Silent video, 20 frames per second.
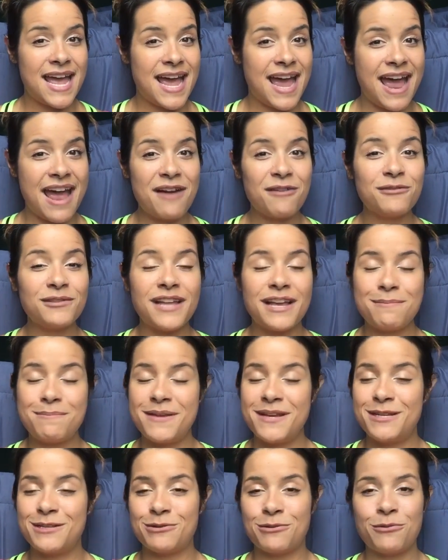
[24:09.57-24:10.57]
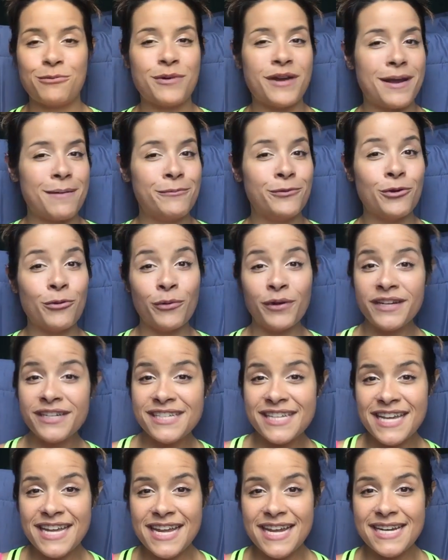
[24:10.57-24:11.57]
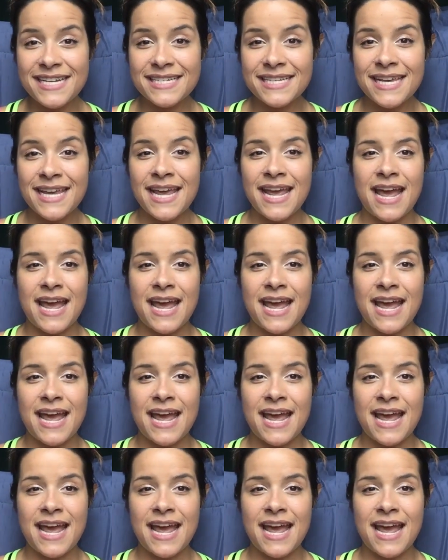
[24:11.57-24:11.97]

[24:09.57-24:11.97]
I don't like being told what I'm going to eat.